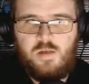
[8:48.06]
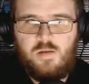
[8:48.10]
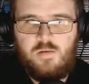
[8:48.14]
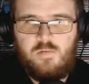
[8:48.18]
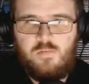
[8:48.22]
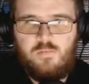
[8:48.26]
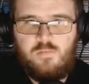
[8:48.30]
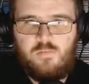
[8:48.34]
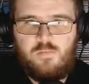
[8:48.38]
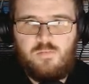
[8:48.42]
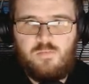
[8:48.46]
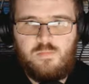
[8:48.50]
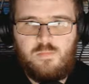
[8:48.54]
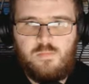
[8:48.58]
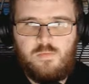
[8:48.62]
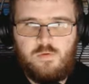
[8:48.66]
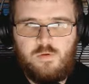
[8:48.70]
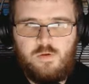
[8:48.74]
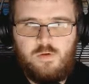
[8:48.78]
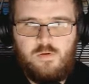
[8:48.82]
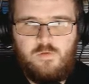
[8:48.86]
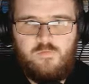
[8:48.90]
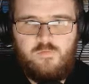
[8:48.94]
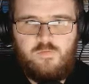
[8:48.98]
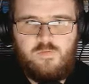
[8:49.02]
Hmm, we're
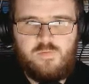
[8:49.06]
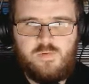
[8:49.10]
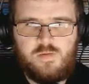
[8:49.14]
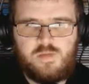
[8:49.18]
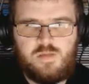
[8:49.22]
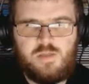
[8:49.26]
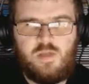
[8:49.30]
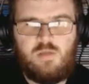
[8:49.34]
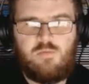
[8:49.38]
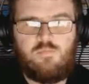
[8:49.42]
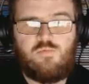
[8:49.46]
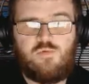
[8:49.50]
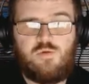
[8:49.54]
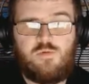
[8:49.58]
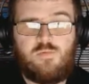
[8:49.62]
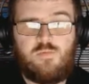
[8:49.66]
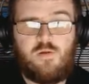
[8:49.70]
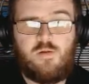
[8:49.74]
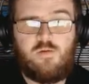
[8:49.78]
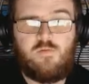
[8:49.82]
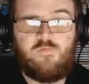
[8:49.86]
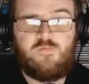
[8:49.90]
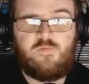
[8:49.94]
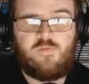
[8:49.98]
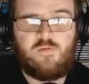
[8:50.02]
going through the same room
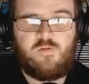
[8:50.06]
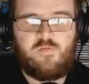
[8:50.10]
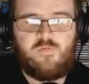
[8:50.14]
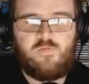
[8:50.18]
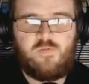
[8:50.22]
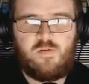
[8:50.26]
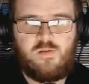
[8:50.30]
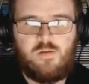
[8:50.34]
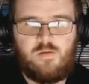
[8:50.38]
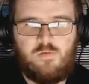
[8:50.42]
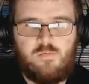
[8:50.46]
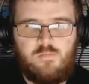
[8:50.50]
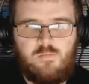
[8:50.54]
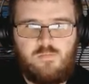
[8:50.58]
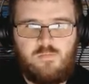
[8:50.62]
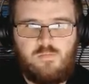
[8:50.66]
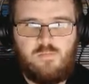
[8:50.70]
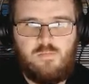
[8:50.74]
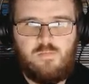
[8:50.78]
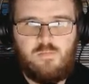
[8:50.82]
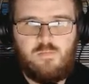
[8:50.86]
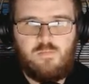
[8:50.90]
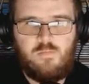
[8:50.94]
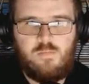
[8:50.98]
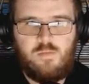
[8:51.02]
over and over.
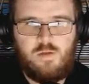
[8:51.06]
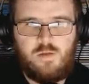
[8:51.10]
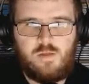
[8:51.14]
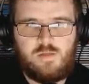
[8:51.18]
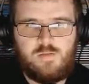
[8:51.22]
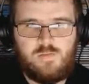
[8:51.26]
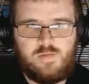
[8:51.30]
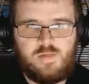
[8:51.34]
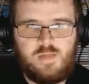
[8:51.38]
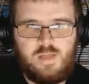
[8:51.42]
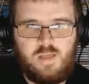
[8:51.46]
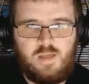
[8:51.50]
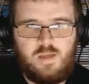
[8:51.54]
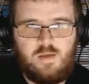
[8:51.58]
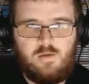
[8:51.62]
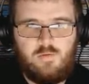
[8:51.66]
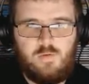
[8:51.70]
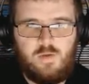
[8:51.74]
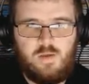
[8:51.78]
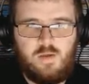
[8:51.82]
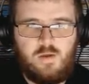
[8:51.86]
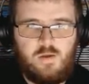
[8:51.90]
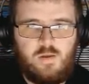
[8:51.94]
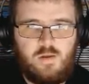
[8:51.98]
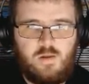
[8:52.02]
I was going to say, are we
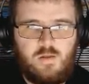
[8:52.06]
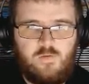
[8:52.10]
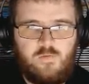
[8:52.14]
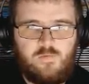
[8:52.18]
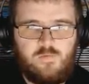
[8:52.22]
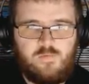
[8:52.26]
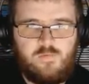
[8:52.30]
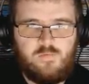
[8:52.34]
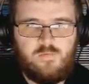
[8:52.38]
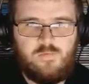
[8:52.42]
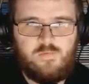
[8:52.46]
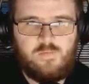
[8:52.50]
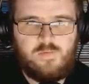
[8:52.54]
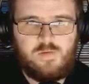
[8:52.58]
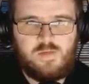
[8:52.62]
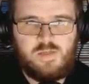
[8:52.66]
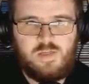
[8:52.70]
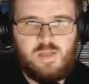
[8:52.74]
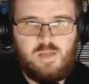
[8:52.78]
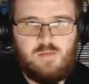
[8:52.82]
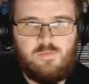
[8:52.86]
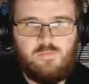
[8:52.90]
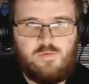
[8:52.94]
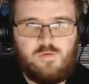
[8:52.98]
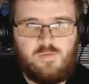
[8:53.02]
going over the
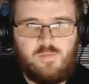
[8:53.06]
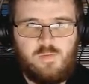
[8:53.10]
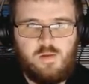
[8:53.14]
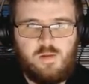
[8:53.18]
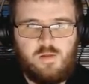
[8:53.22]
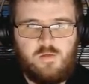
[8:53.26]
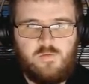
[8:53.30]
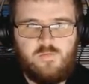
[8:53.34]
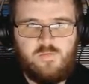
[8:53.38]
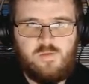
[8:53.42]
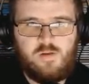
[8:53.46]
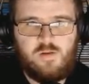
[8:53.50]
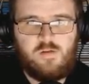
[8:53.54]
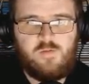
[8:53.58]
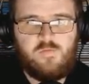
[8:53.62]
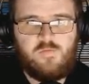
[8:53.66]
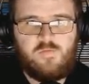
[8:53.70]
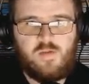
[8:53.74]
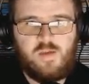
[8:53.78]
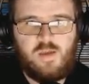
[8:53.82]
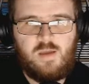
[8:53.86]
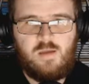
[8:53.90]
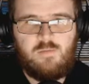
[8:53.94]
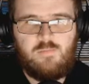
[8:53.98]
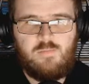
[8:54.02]
same room and over and over
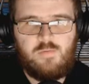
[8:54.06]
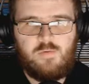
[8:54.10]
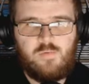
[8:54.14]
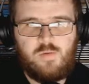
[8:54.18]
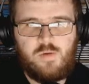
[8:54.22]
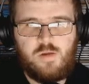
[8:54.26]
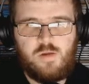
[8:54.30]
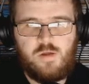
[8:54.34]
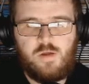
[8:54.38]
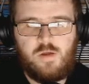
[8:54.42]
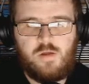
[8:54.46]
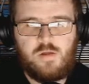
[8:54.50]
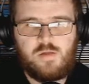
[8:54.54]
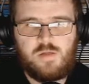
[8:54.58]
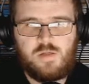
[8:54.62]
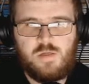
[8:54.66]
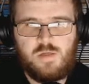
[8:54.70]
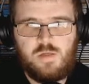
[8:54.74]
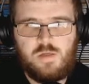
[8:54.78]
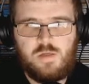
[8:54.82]
again? But we're not.